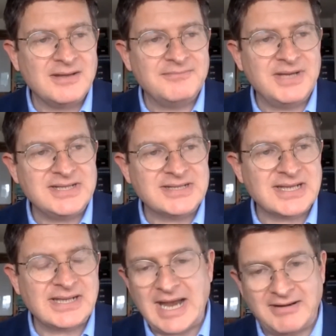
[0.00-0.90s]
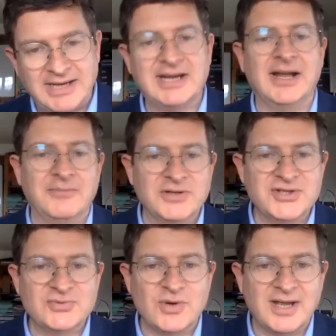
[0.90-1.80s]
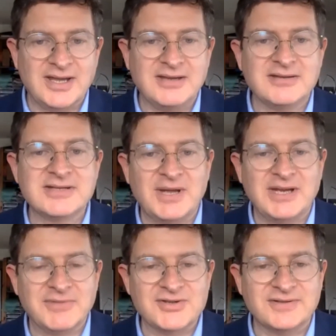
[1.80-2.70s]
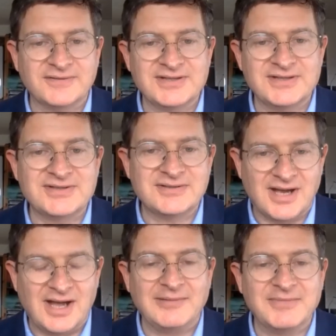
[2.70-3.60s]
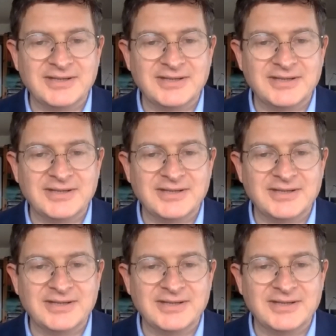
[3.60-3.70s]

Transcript: meetings at the Garrick Club, which is where he spent most of his time.